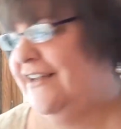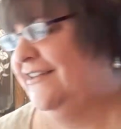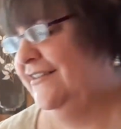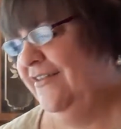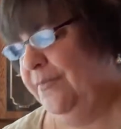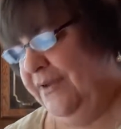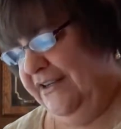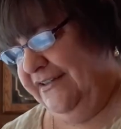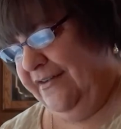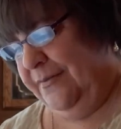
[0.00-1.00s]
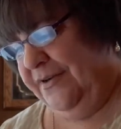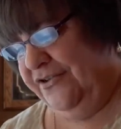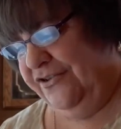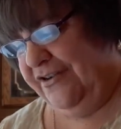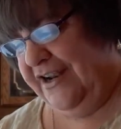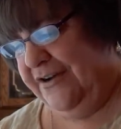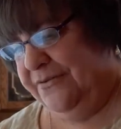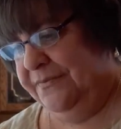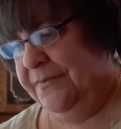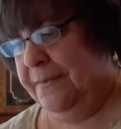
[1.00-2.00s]
I see the pigs in the picture
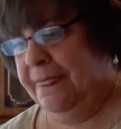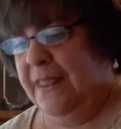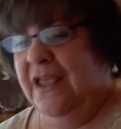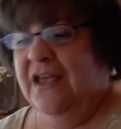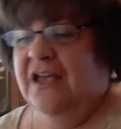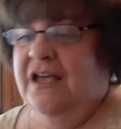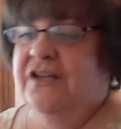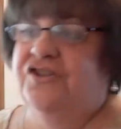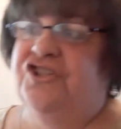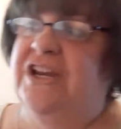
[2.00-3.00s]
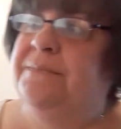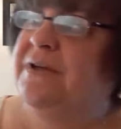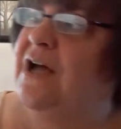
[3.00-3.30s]
now. Jeep